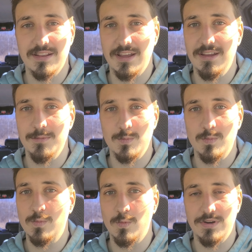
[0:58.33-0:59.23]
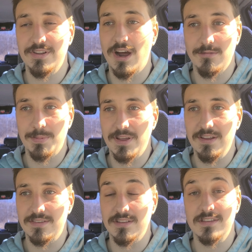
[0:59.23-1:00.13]
and they will not
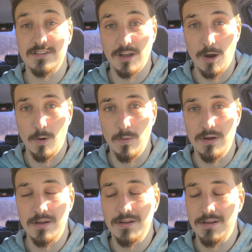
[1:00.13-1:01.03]
replace it. So